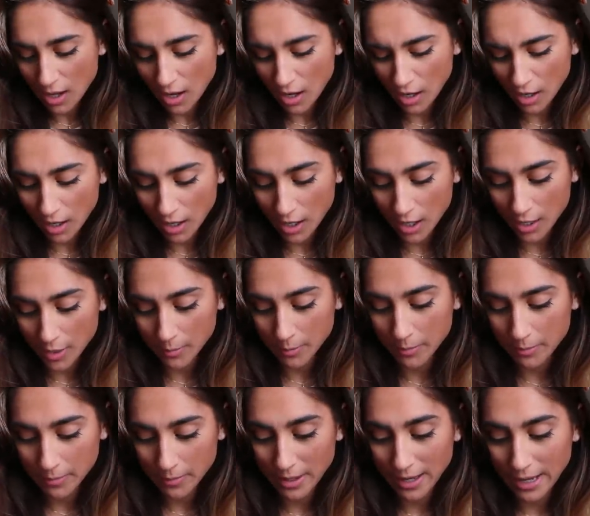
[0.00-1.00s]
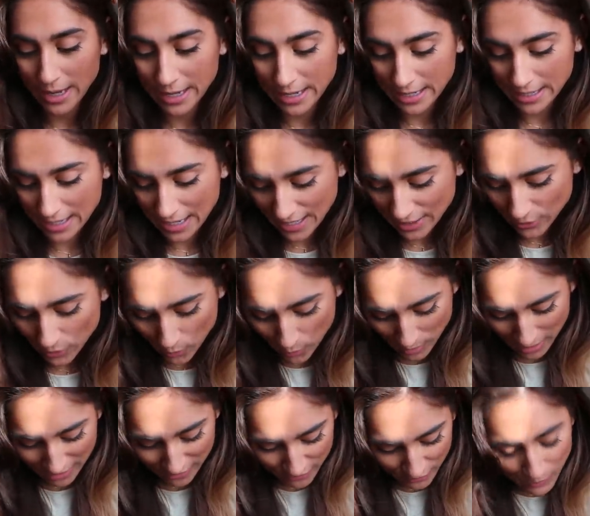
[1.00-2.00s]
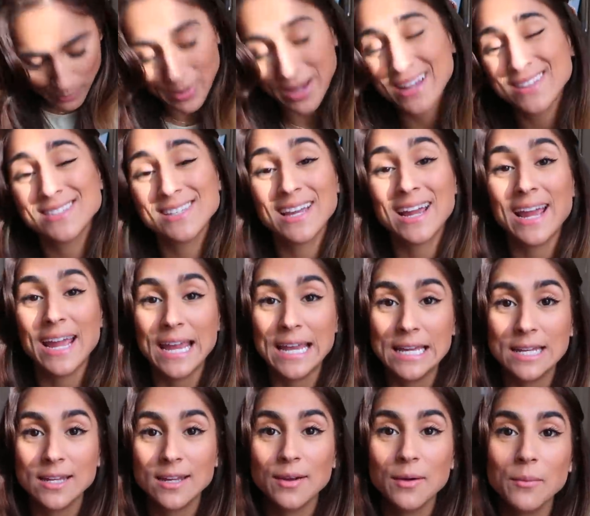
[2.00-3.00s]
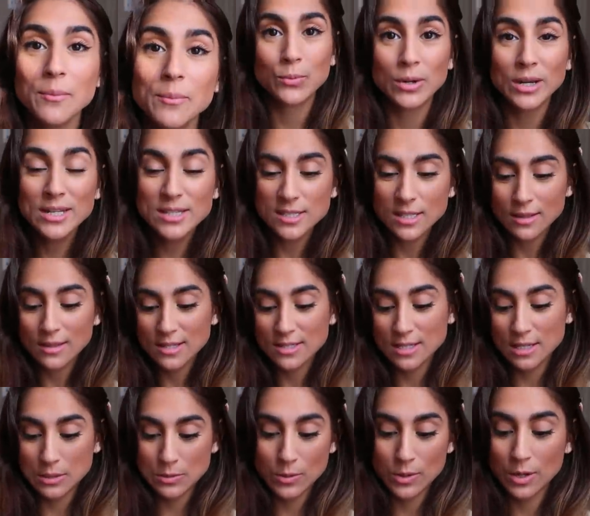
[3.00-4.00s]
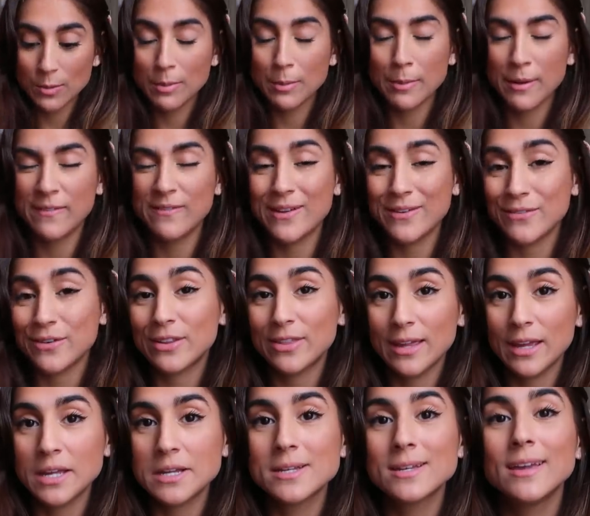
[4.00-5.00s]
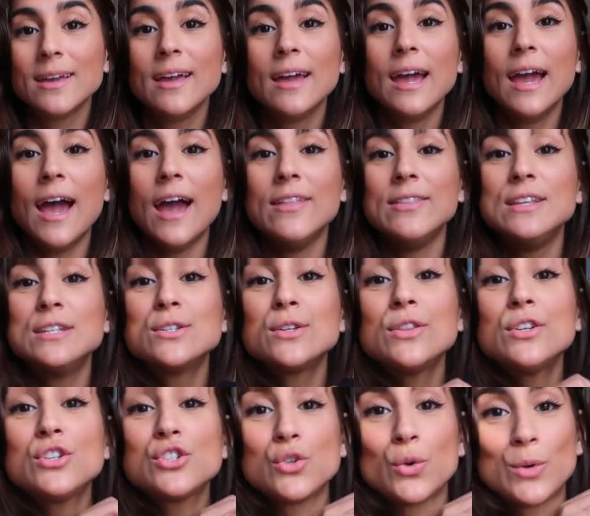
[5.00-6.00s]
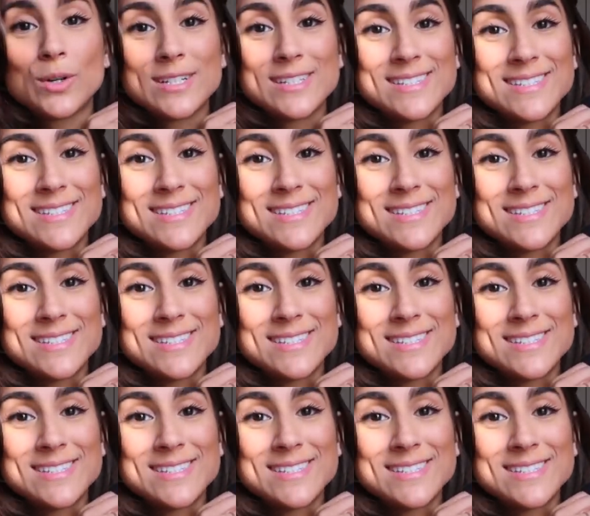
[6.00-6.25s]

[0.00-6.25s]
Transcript: Um, and I don't, I feel bad saying I hate it. When I seen these, these are gonna be my favorite thing. And these are the shorts.